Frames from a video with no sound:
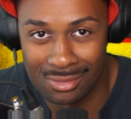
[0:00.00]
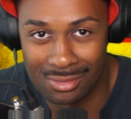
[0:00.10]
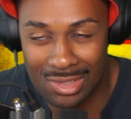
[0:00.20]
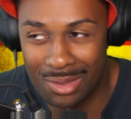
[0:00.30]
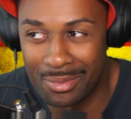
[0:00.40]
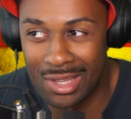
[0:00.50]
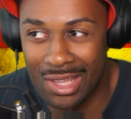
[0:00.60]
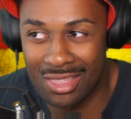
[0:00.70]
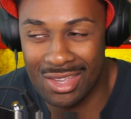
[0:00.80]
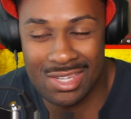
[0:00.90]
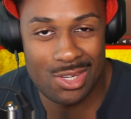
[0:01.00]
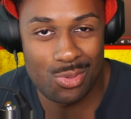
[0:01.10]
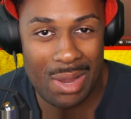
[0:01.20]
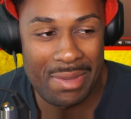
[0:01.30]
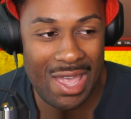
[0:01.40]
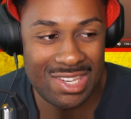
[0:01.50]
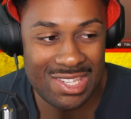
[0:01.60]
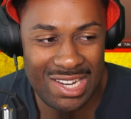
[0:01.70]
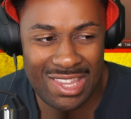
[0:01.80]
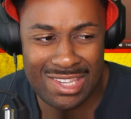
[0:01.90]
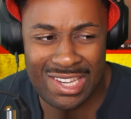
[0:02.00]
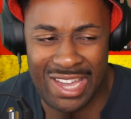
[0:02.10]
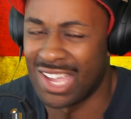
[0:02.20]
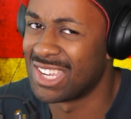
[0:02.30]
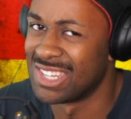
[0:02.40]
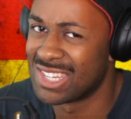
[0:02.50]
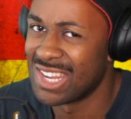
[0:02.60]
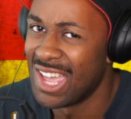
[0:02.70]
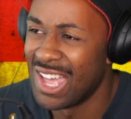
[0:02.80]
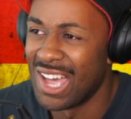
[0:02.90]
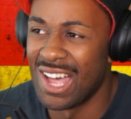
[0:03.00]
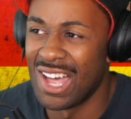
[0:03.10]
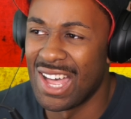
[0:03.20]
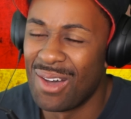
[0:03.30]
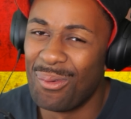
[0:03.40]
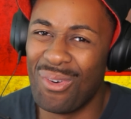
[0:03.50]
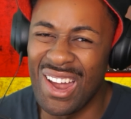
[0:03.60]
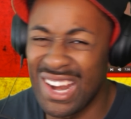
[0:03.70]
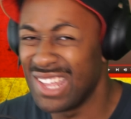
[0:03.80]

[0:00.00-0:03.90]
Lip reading: I'm like, this is where I'm exiting the chat, because, what did